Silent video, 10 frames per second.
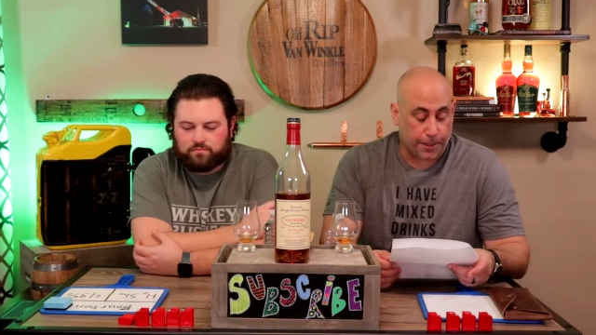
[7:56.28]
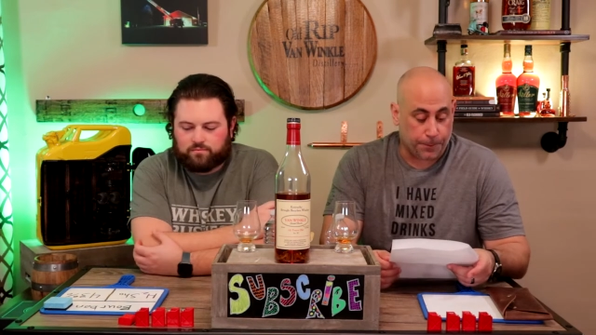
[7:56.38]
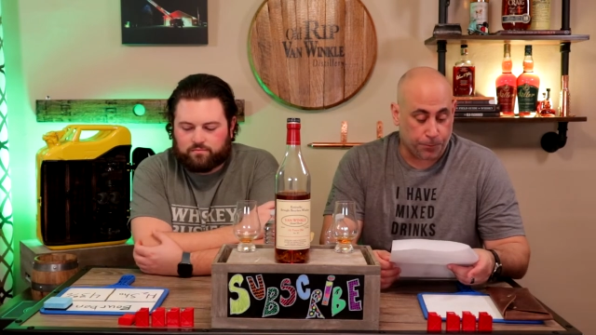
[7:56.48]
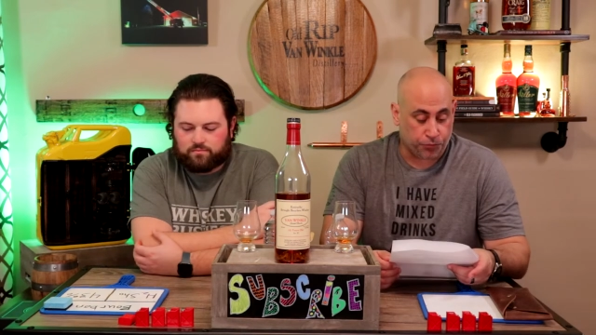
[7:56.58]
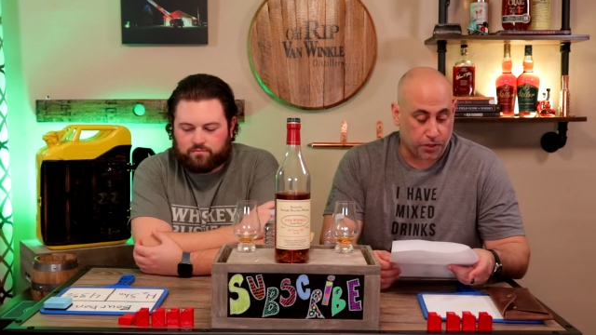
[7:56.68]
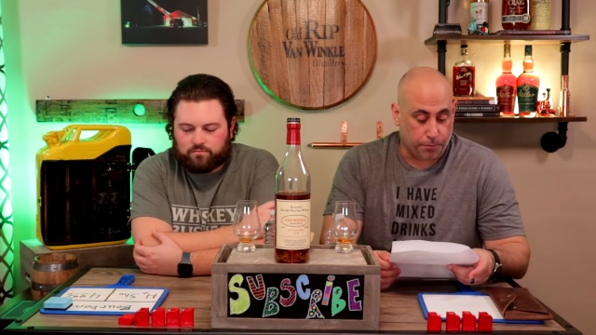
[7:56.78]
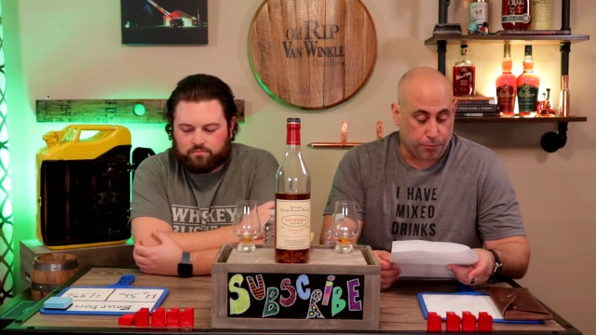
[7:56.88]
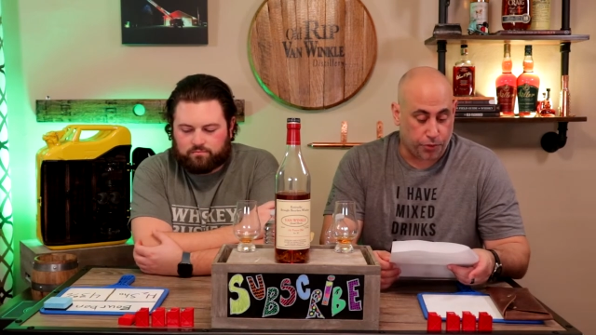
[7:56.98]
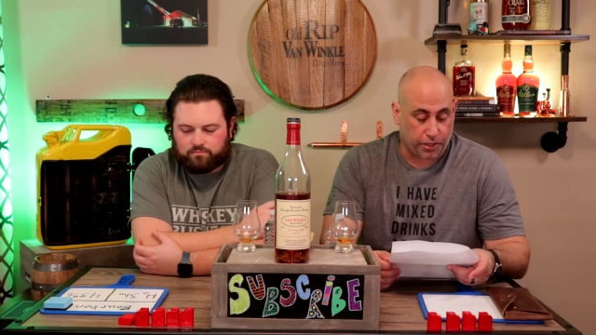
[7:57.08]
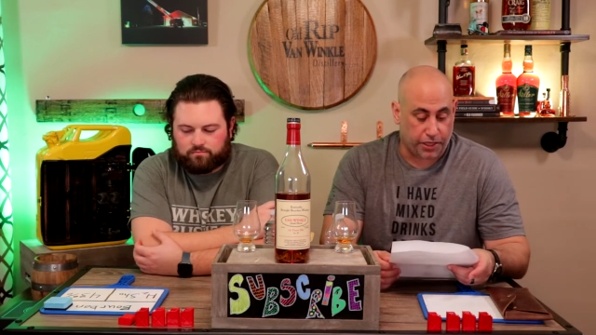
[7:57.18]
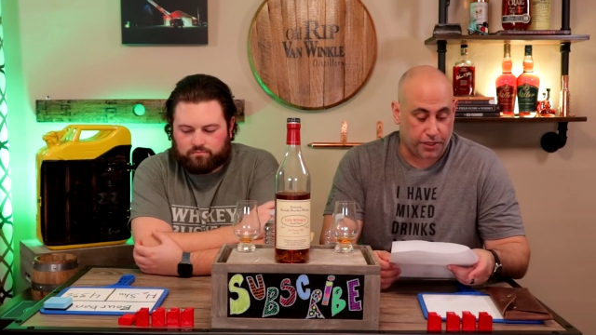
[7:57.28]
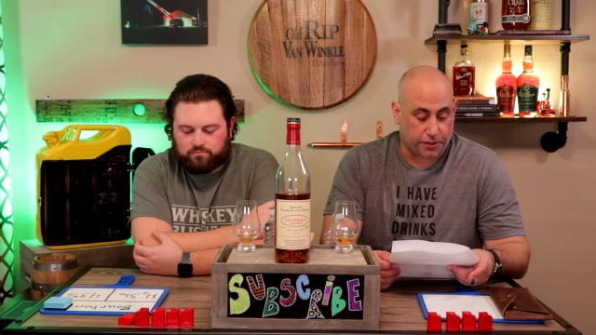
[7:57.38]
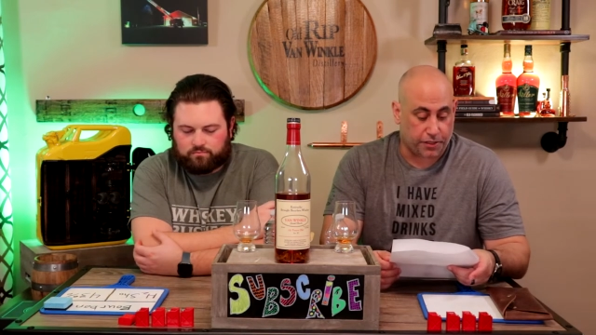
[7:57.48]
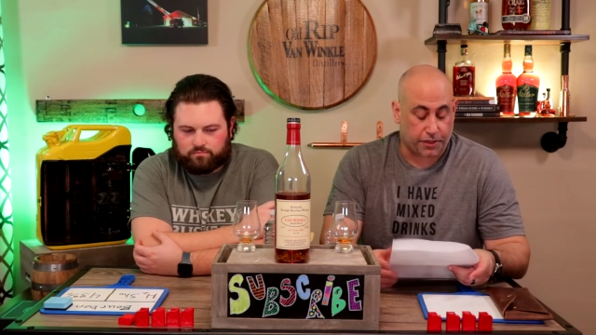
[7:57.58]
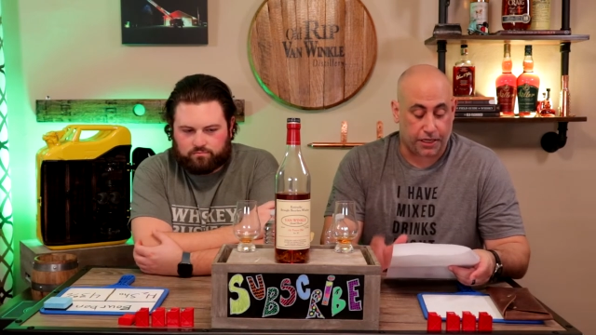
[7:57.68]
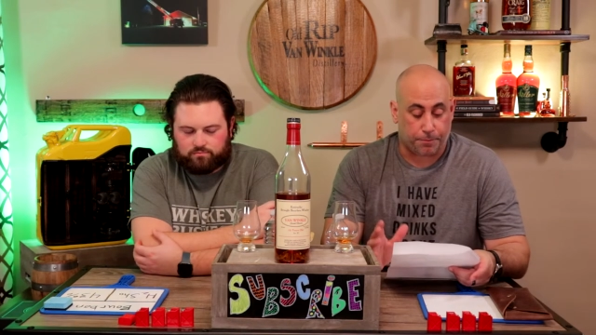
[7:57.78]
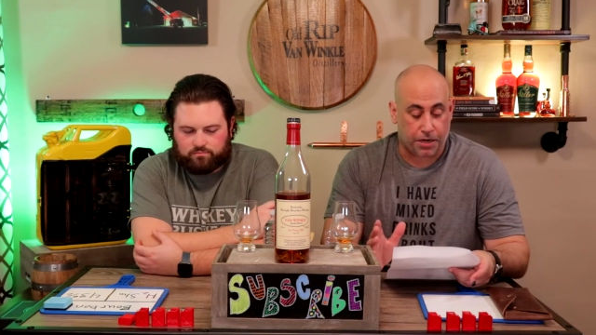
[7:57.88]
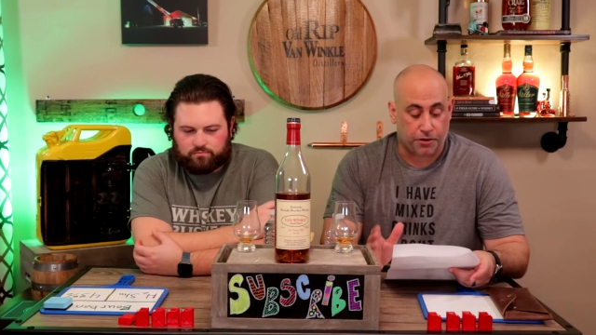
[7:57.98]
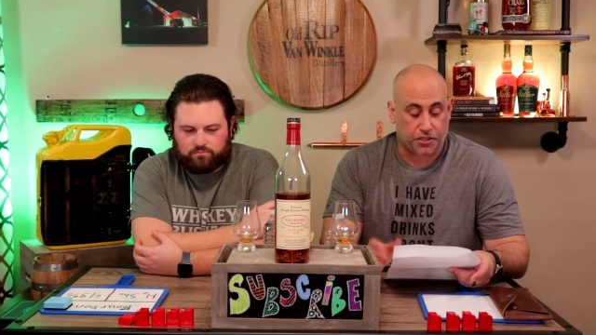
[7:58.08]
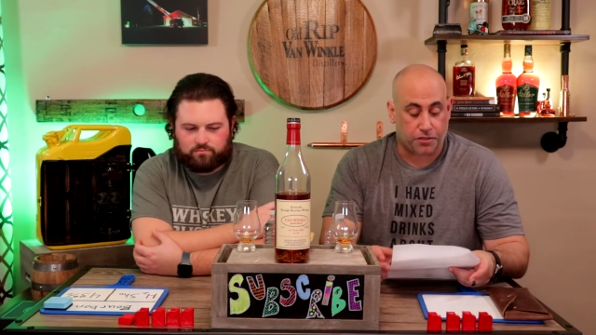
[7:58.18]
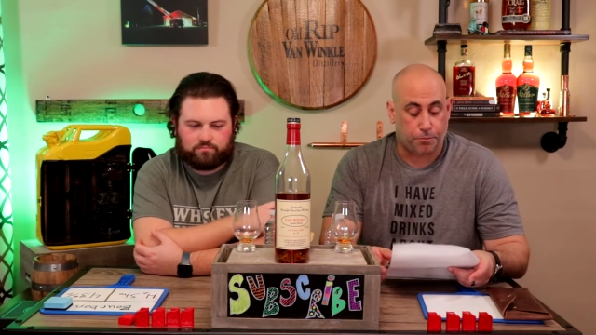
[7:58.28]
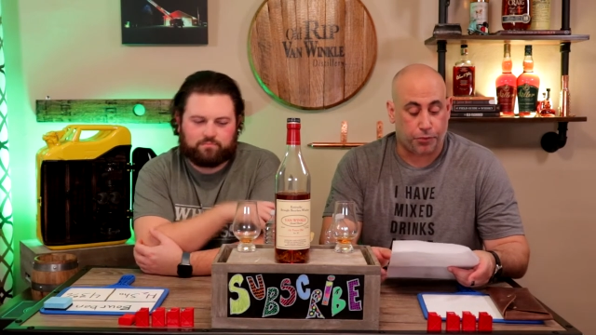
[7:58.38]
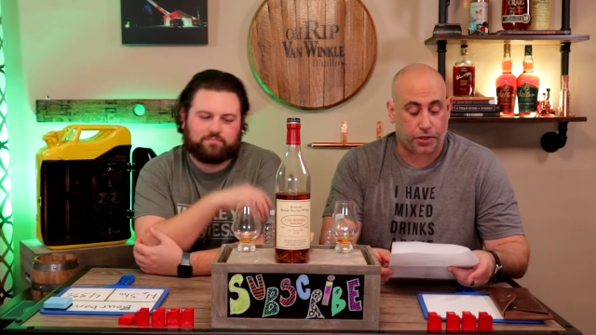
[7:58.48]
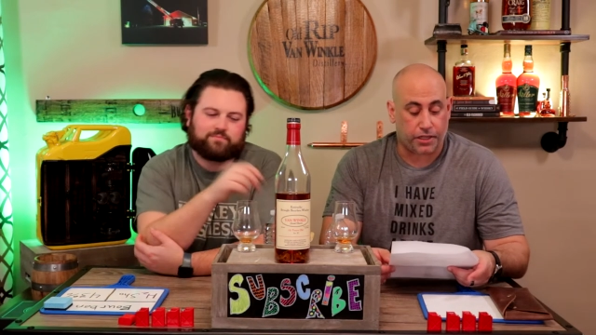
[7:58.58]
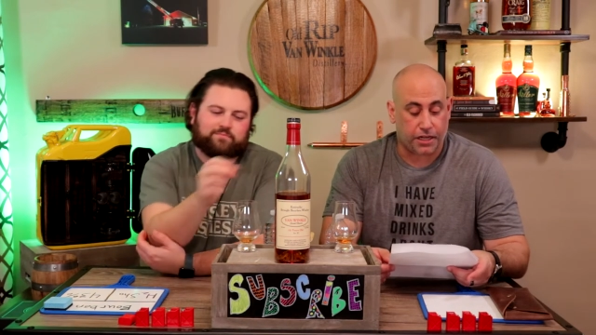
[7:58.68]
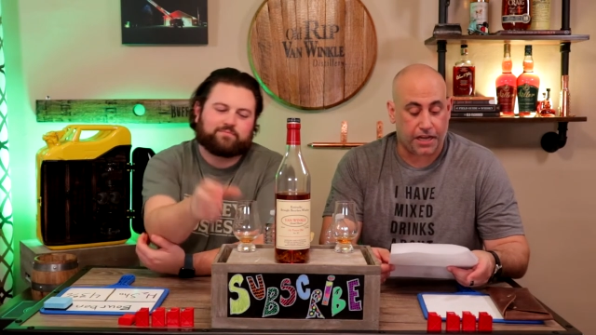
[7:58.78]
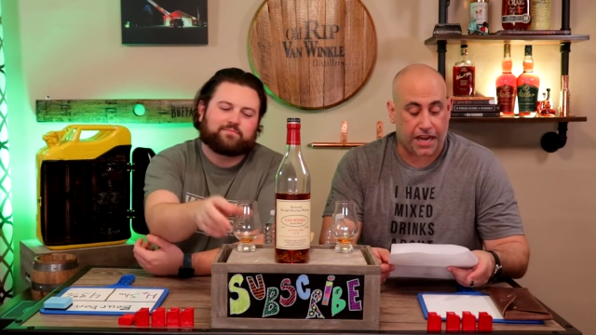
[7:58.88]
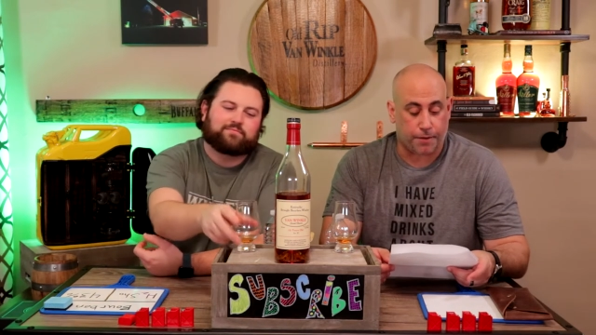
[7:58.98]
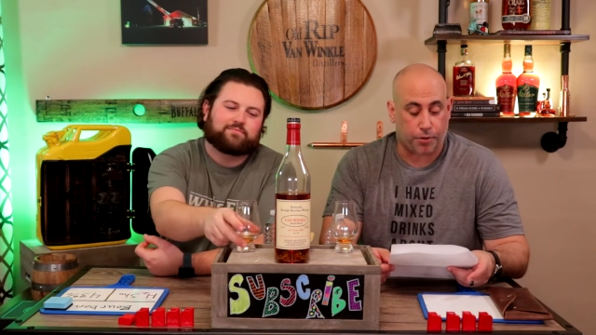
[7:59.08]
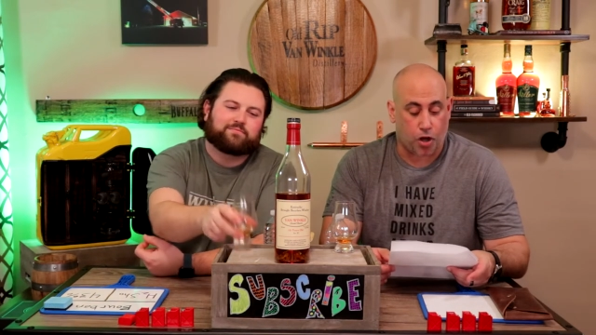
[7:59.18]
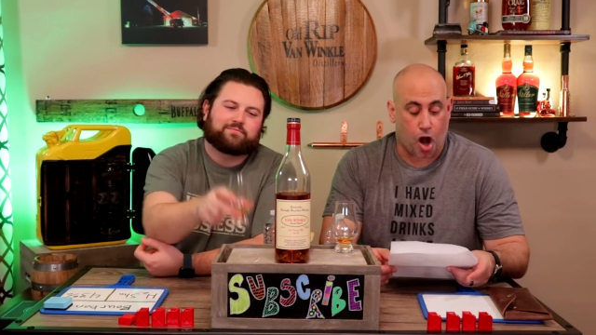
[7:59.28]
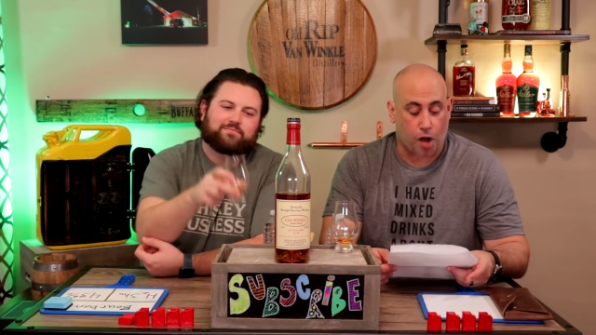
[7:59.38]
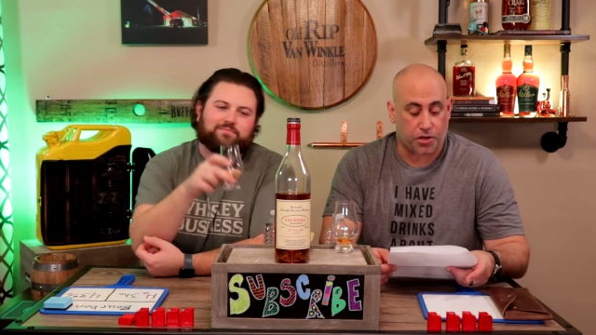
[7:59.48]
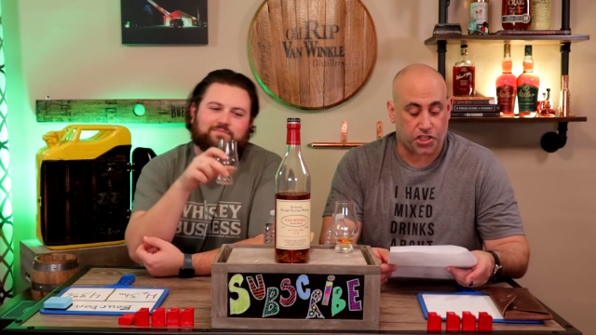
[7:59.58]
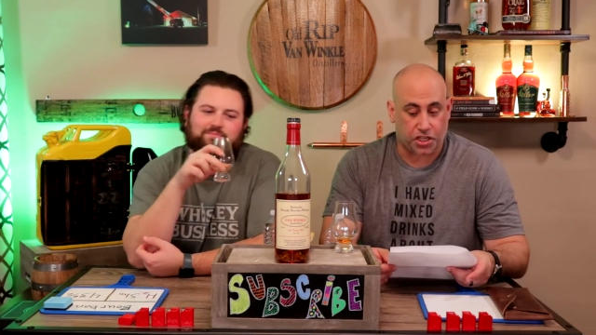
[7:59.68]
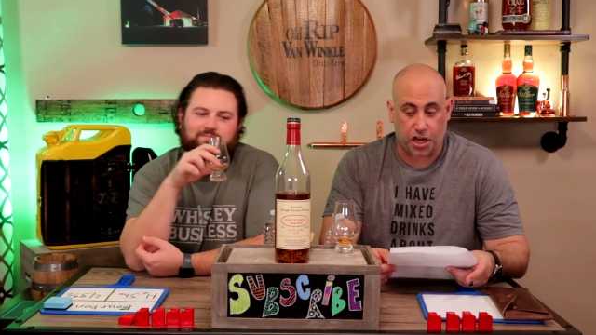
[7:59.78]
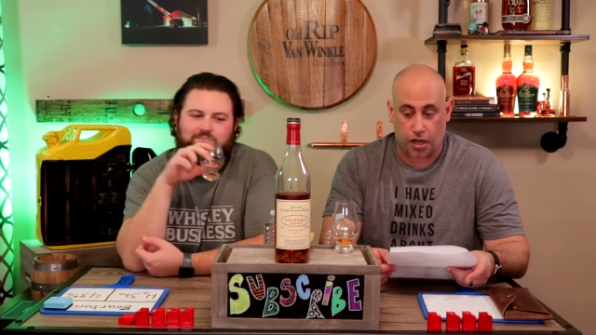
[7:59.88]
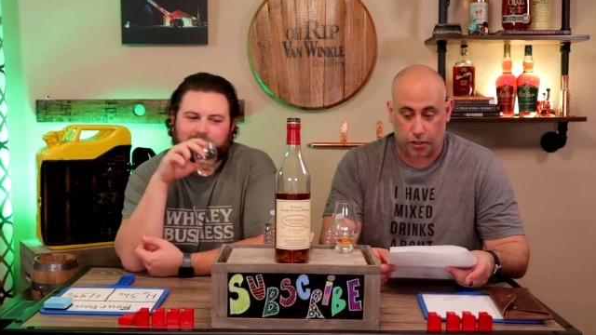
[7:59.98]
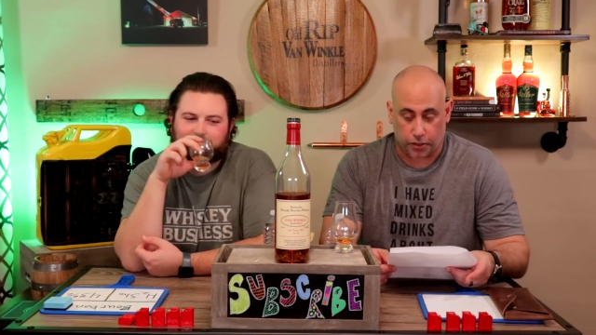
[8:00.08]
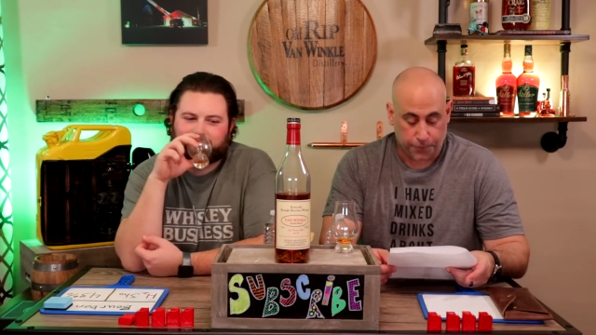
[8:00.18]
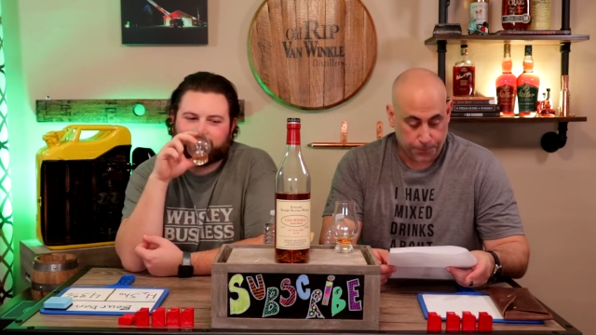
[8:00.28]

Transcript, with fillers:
Speaker 1: Um, brilliant. The appearance is brilliant amber orange in color.